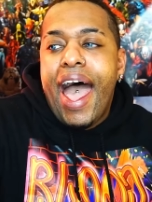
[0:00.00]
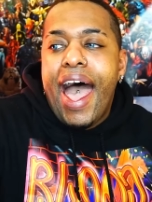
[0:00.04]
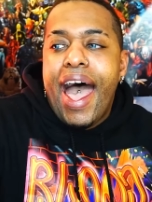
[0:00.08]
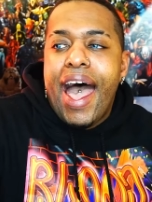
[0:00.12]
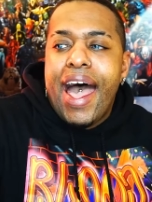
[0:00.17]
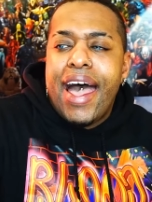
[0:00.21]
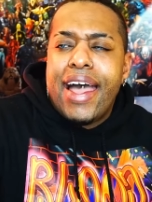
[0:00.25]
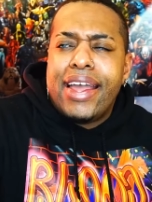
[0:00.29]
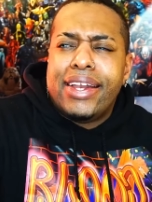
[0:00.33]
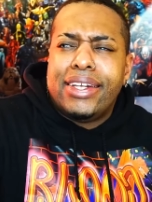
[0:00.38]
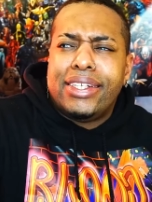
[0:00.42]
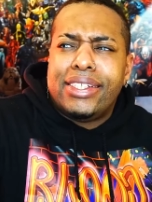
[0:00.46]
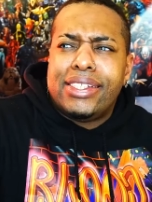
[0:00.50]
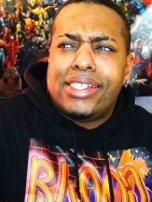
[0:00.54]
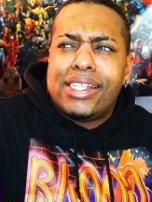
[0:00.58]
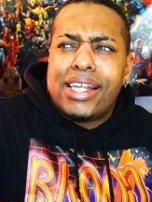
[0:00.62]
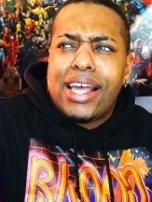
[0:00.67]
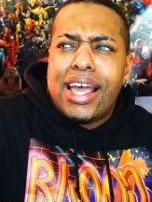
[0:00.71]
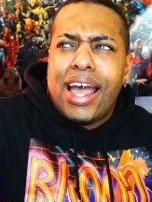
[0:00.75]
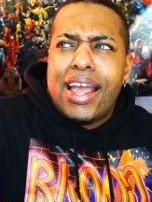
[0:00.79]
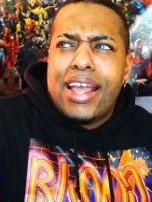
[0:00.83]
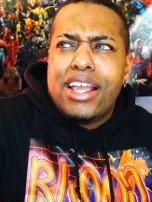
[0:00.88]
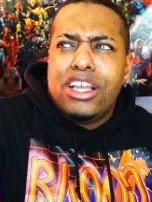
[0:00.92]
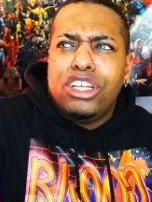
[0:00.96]
And
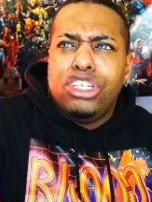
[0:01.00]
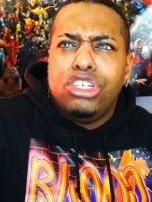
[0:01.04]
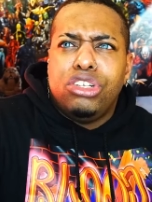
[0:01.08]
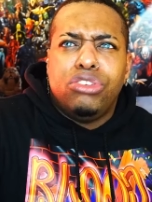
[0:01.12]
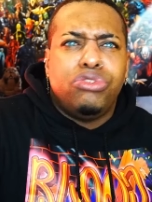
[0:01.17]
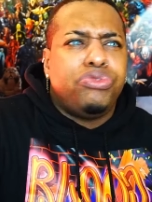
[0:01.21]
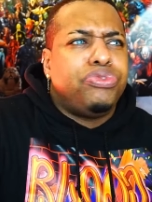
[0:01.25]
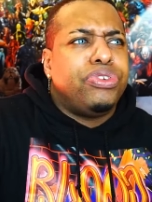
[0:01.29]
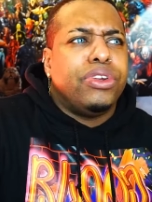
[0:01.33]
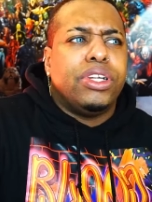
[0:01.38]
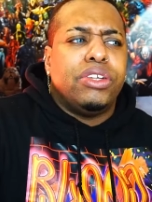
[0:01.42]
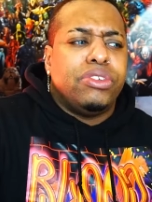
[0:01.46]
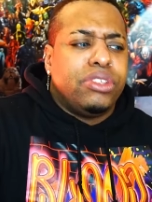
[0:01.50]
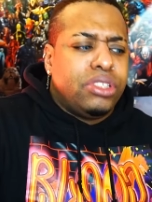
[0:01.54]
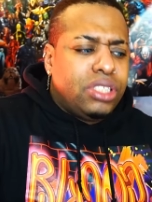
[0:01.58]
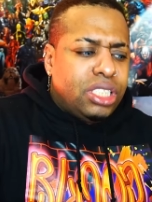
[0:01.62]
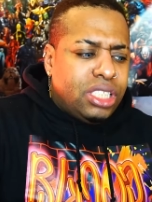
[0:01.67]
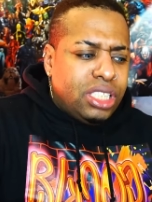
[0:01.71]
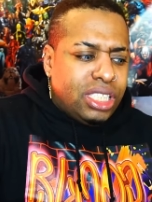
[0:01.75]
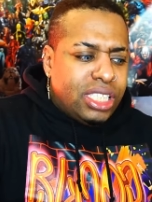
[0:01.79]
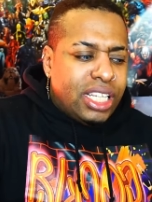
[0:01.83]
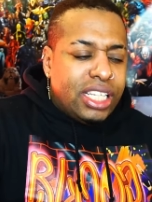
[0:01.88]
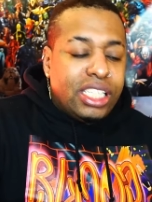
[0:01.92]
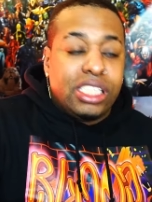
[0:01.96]

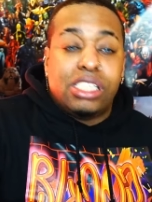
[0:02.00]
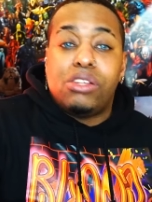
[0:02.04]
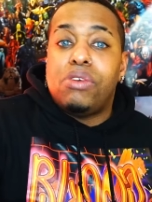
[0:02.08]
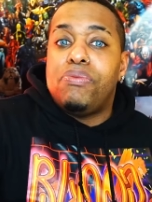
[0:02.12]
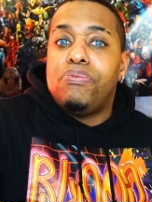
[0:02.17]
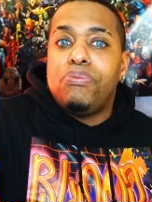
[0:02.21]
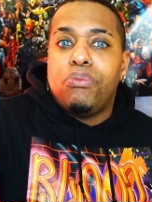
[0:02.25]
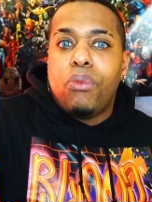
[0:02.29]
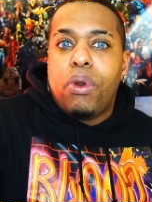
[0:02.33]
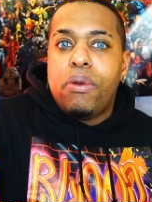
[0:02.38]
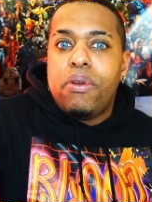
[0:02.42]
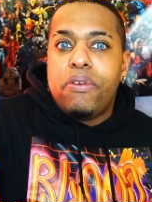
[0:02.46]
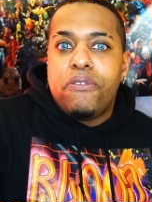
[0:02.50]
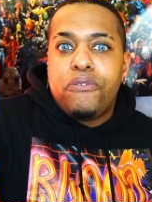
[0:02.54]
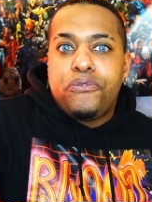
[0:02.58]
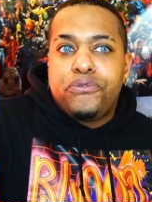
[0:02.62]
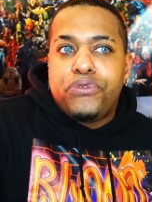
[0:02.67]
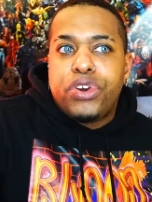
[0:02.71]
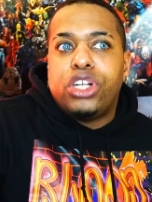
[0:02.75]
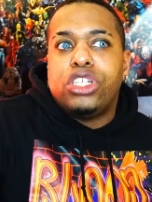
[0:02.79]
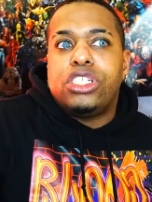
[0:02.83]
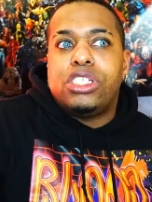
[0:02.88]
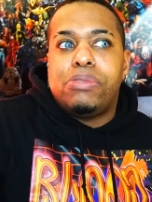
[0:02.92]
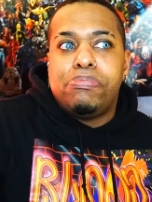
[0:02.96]
since when we
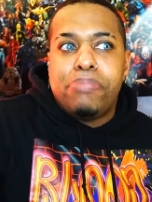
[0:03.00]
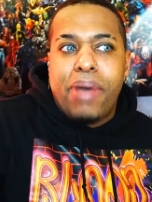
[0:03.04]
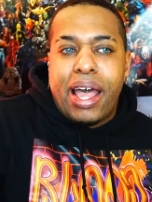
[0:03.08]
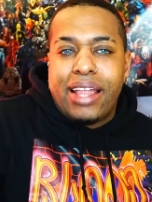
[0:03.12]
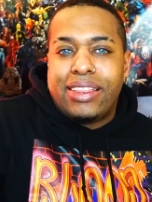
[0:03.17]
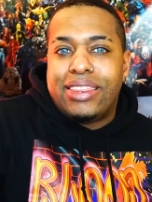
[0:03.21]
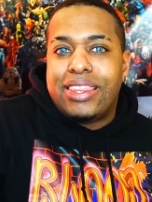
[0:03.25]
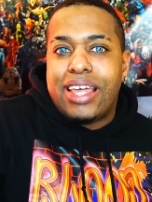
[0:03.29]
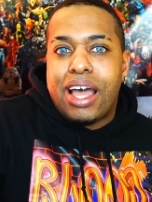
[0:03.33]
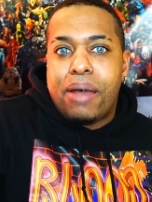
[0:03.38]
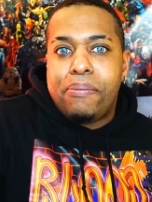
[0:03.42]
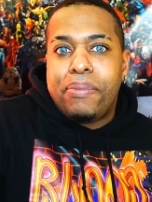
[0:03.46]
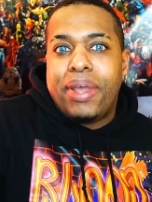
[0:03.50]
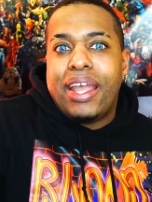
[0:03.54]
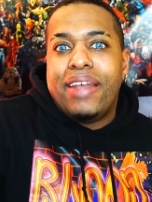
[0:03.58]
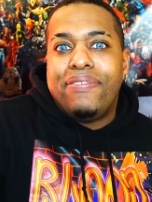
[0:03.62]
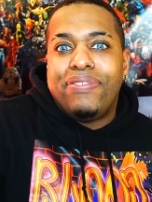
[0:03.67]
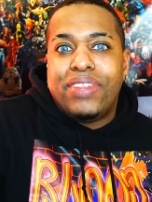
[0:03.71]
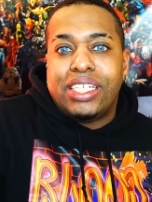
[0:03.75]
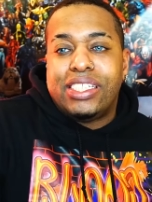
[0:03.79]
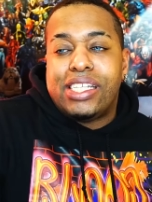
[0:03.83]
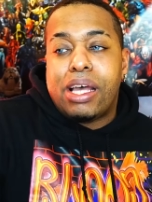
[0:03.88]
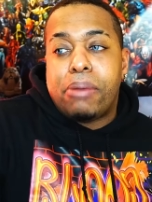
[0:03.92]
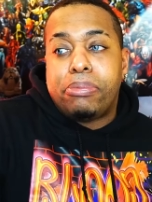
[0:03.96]
first met them
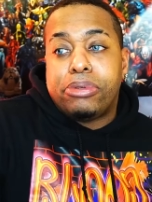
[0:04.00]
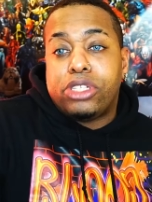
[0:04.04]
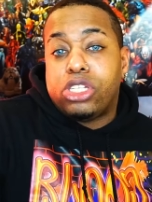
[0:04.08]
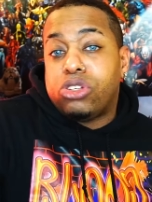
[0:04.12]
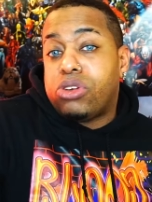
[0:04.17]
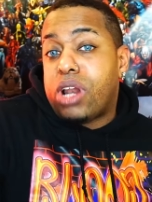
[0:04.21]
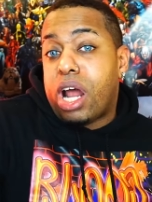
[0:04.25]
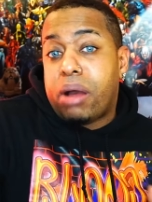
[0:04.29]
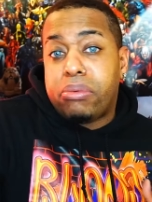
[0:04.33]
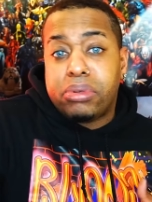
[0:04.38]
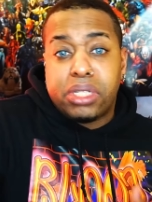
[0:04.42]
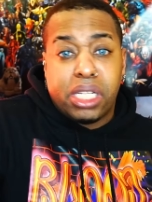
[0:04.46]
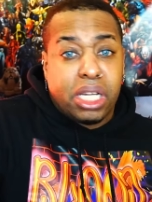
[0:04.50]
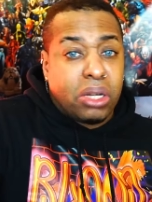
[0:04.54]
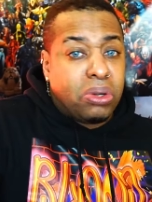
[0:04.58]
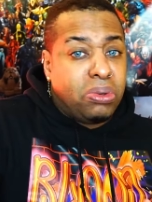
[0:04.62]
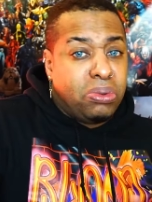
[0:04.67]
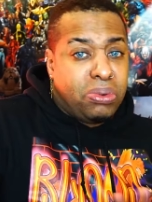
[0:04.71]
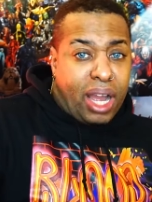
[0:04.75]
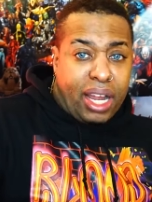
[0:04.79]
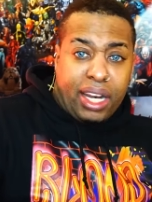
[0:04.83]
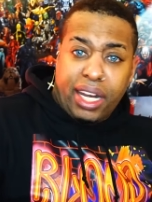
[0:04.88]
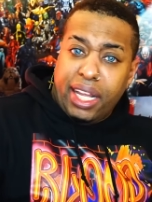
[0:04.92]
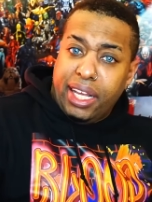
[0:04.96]
in this episode, I was like,
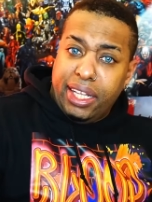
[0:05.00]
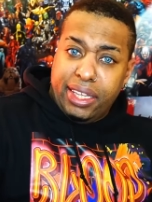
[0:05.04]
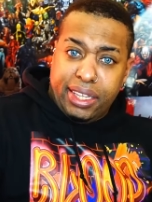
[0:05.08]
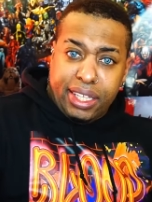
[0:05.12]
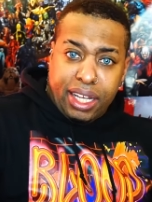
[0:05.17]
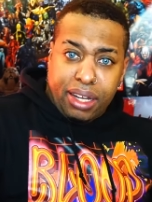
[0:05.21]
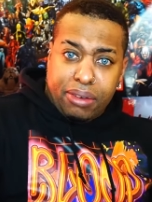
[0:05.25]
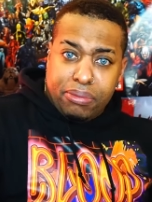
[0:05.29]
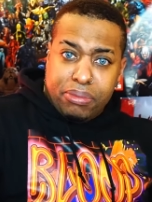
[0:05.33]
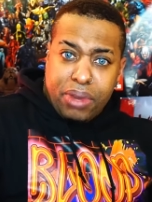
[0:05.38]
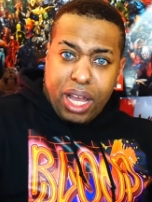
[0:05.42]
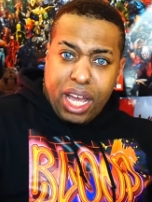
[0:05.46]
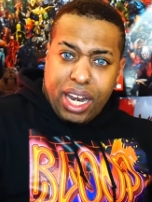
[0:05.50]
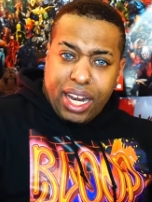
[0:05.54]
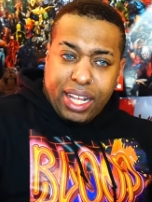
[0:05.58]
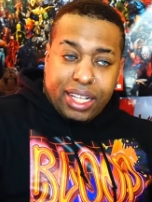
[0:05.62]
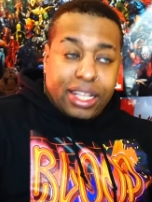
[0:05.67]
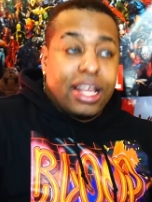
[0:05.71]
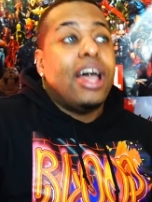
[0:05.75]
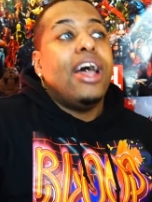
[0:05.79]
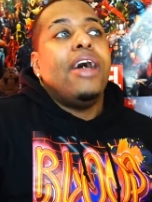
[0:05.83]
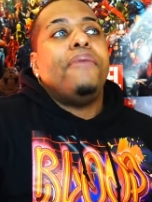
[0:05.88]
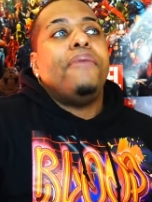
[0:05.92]
oh, I like them. I like them.